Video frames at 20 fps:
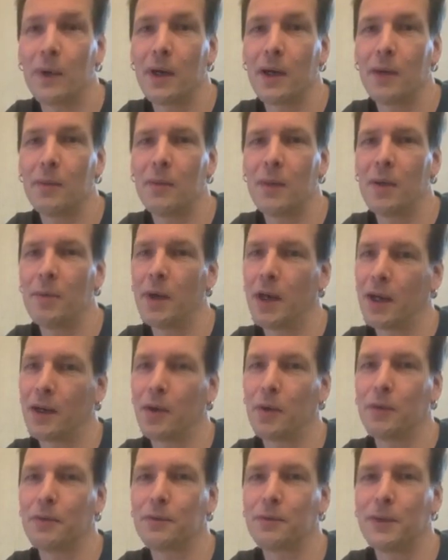Maybe I
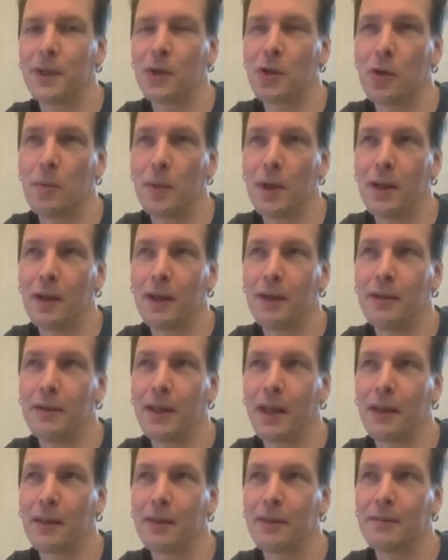don't recommend
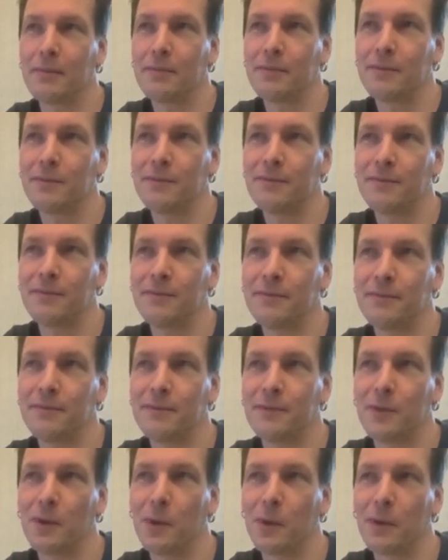that
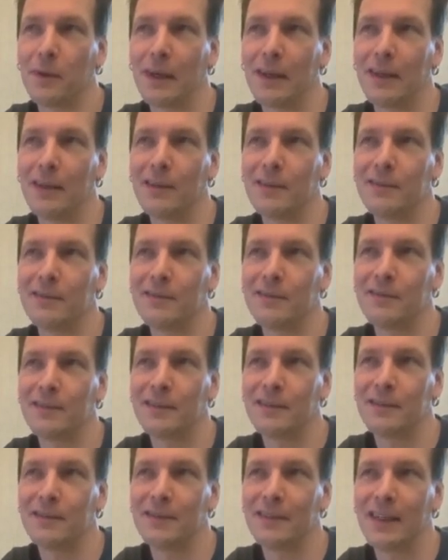for
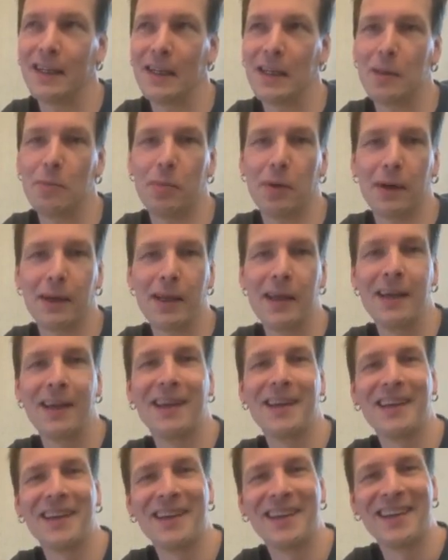anybody,
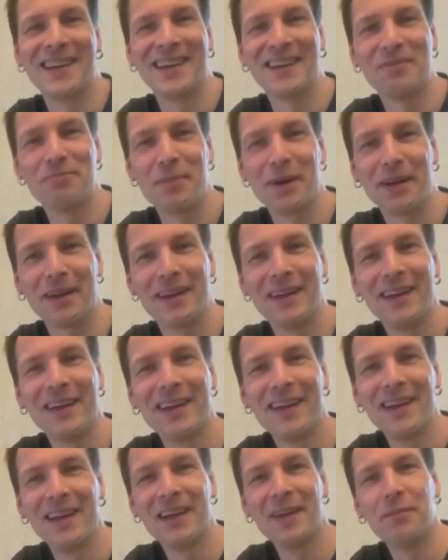but
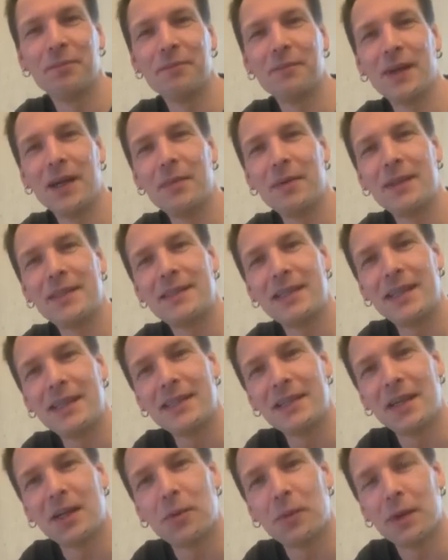maybe it's
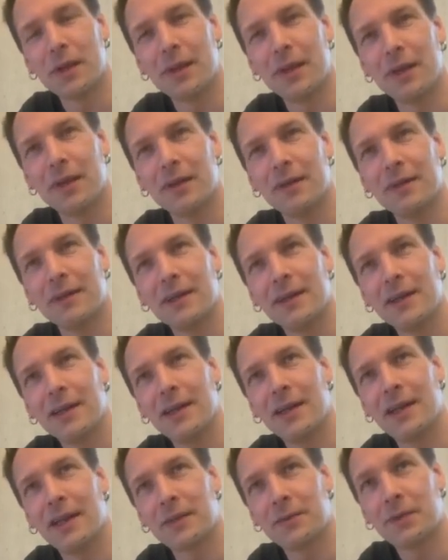easier with the
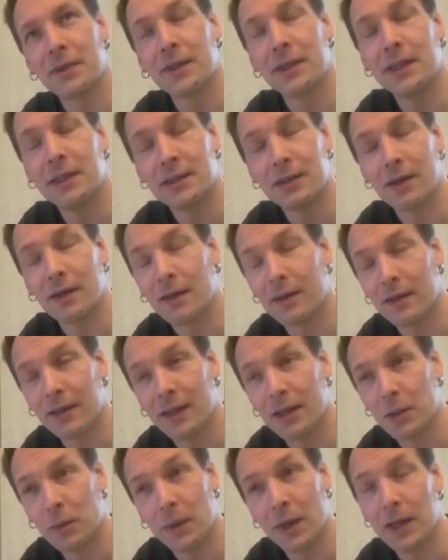electric guitar
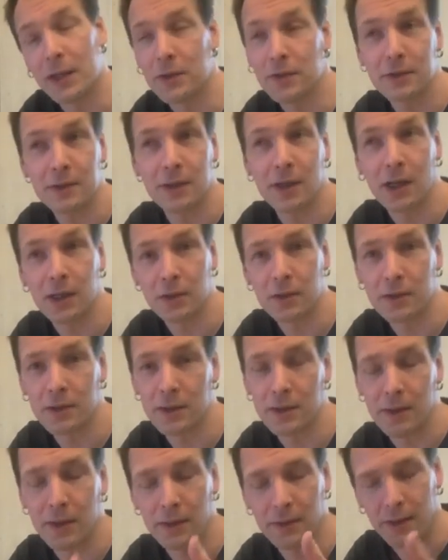in a way to start, because
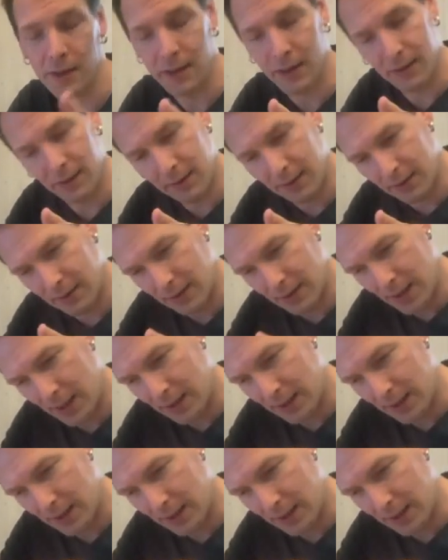the neck